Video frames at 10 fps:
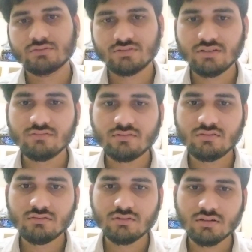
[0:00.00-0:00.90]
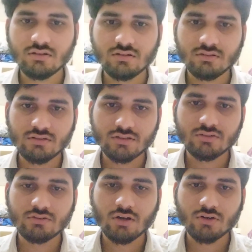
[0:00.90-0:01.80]
Since the
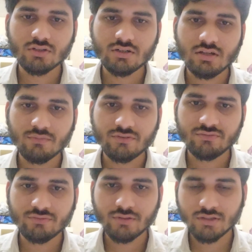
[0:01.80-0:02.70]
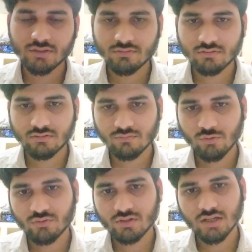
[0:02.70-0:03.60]
northern hemisphere is
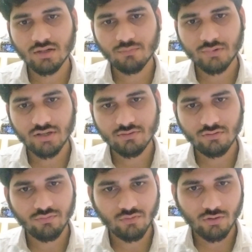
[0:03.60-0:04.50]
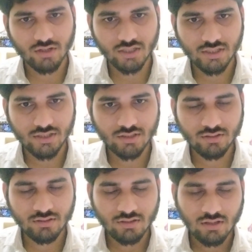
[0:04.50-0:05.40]
mostly comprised of continent,
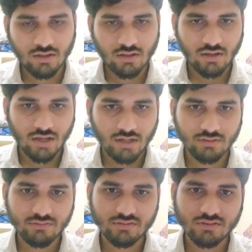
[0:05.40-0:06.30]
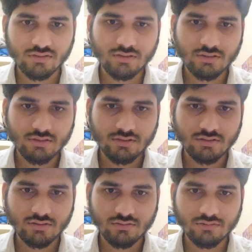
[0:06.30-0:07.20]
and the southern here
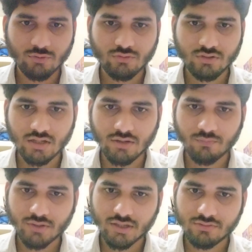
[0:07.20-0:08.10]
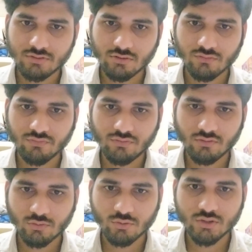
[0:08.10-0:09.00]
is mostly comprised of
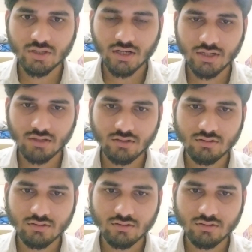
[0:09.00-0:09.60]
oceanic